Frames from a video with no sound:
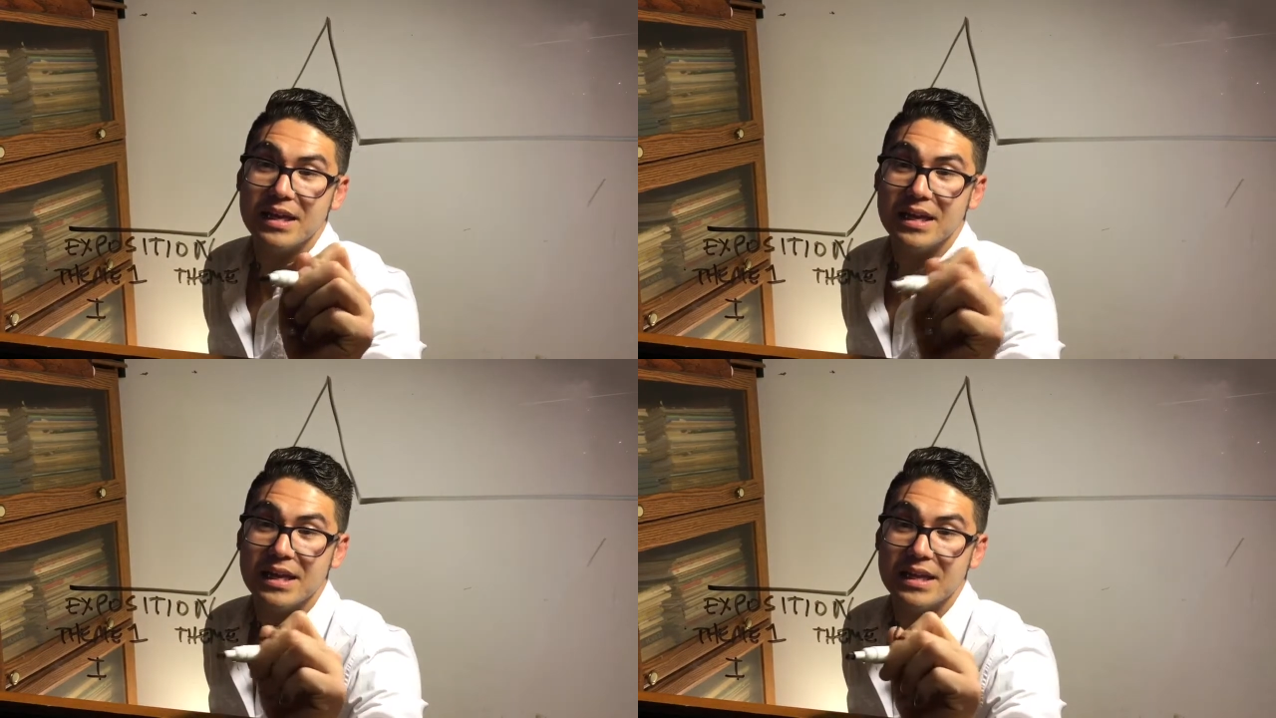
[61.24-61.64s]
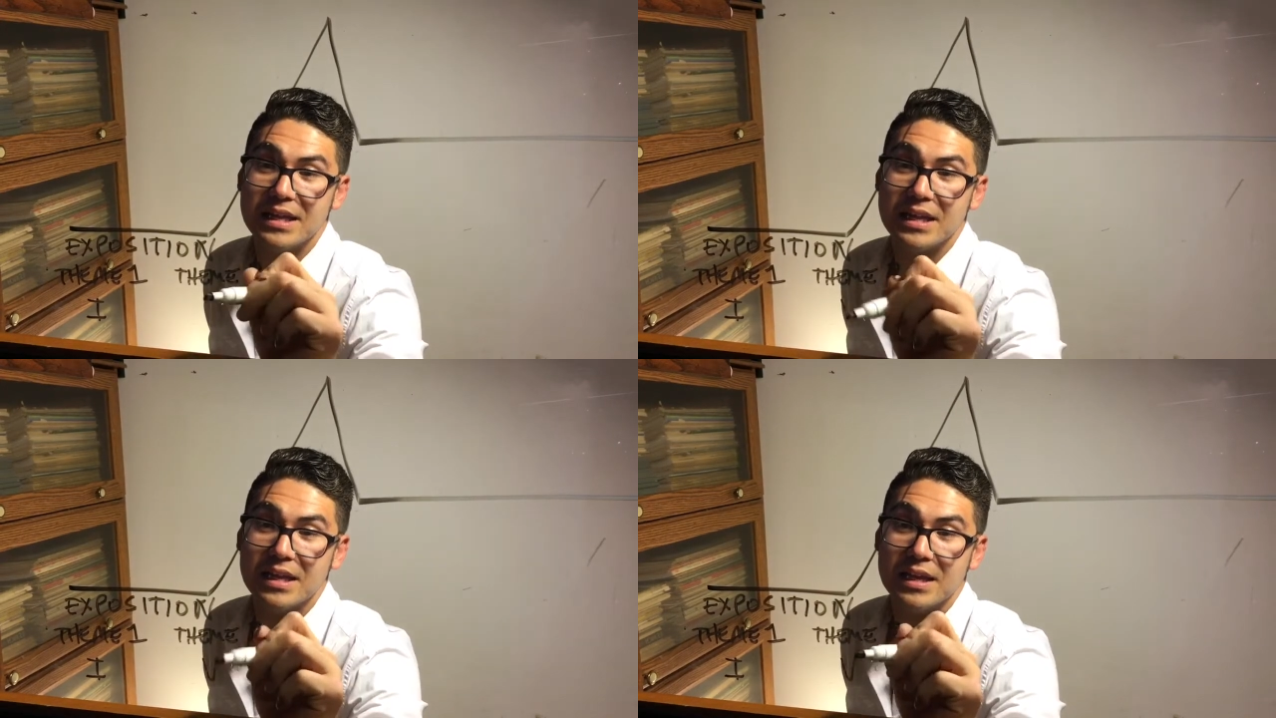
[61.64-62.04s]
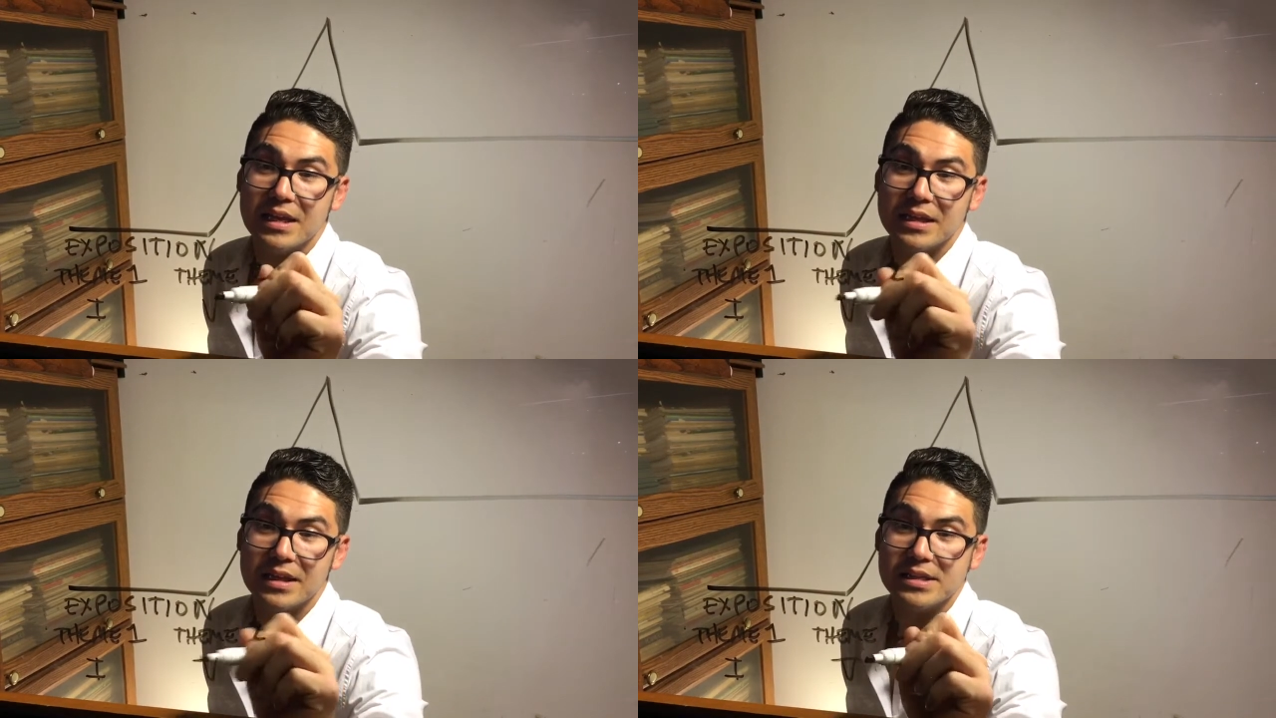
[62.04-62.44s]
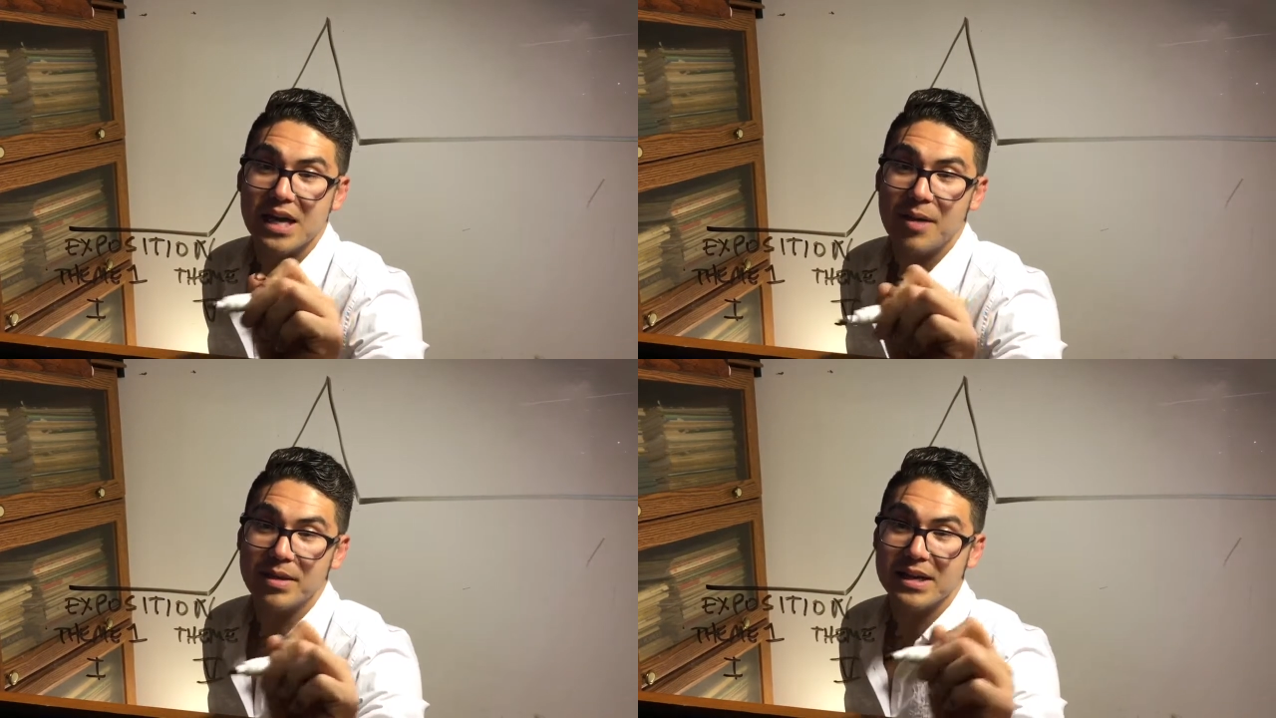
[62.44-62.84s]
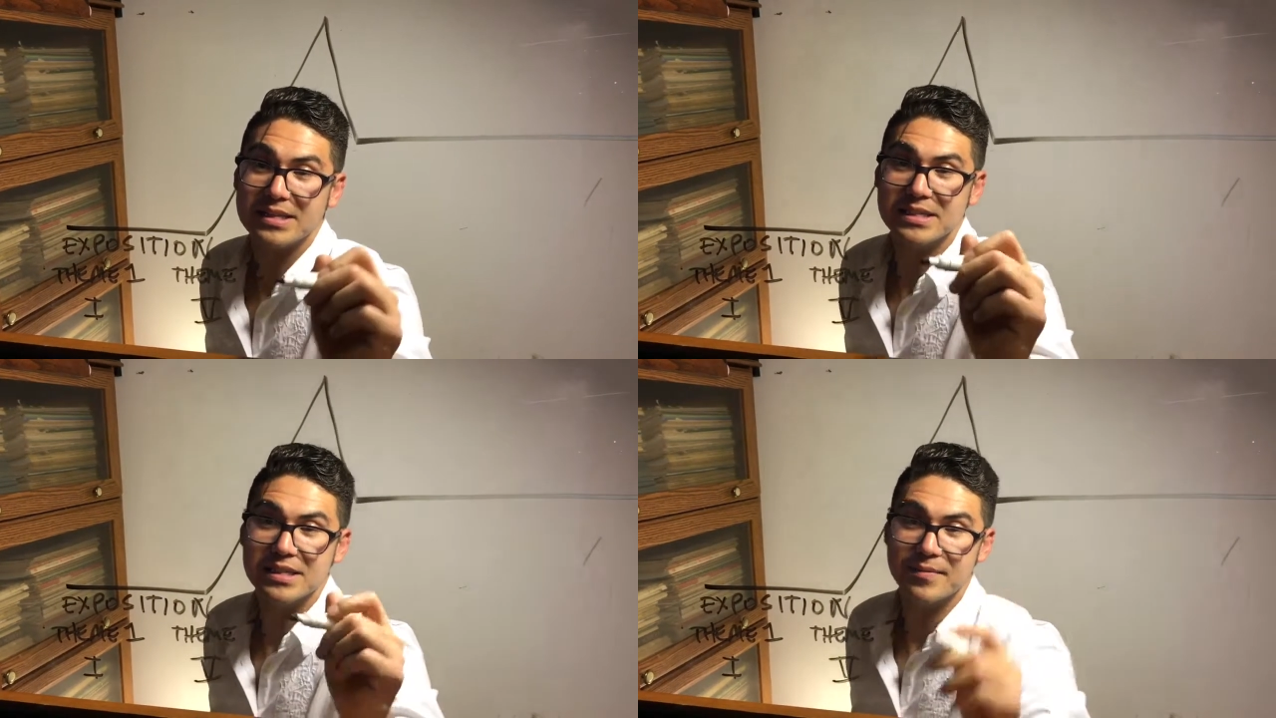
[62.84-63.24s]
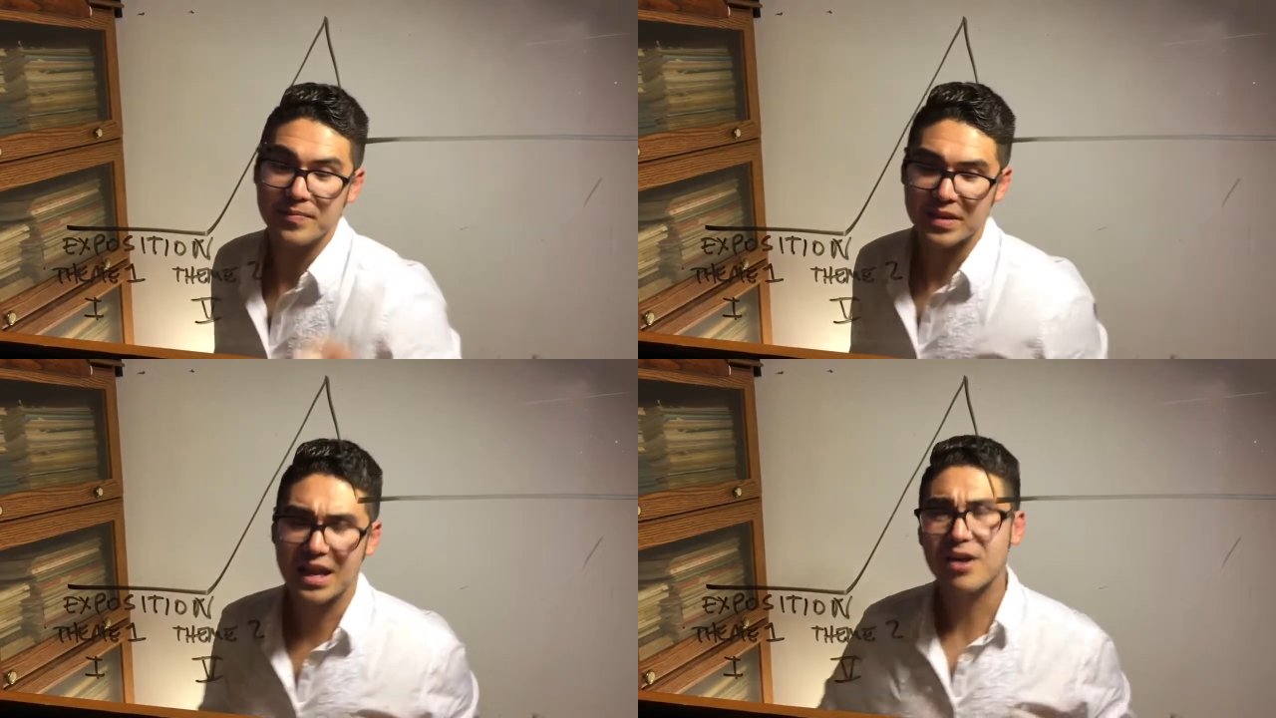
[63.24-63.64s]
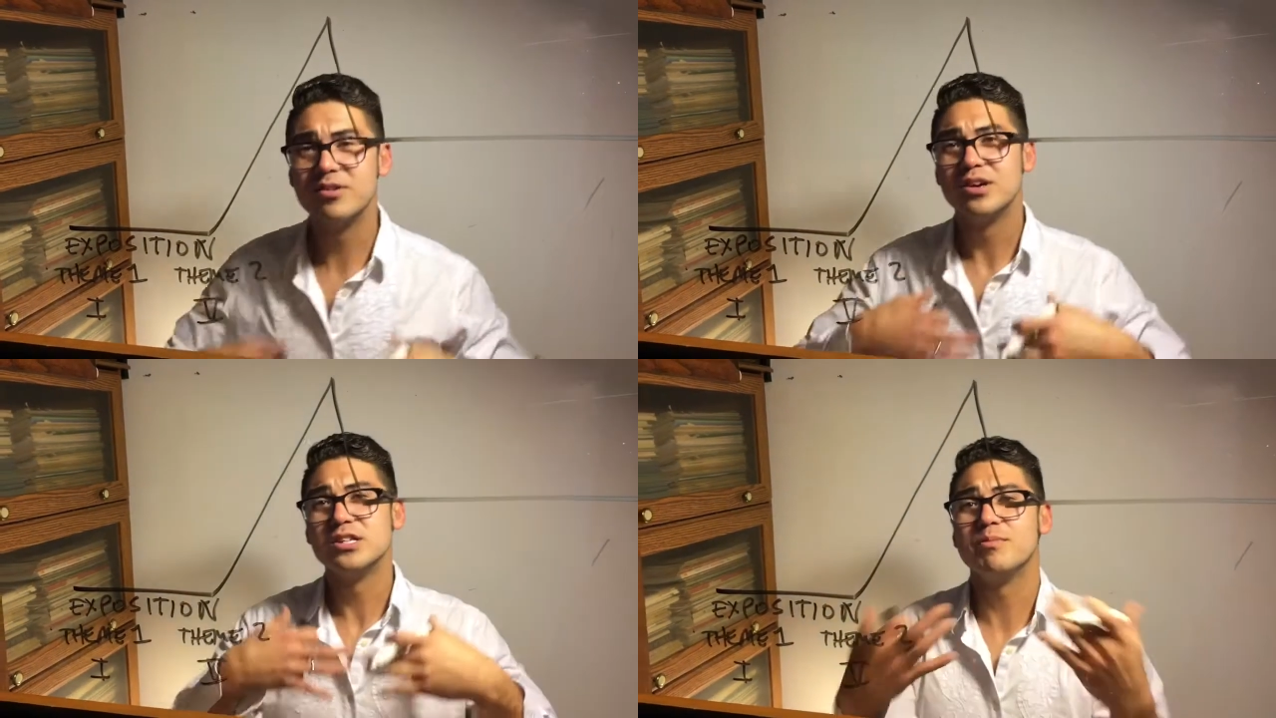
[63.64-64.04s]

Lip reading: in the dominant. Now,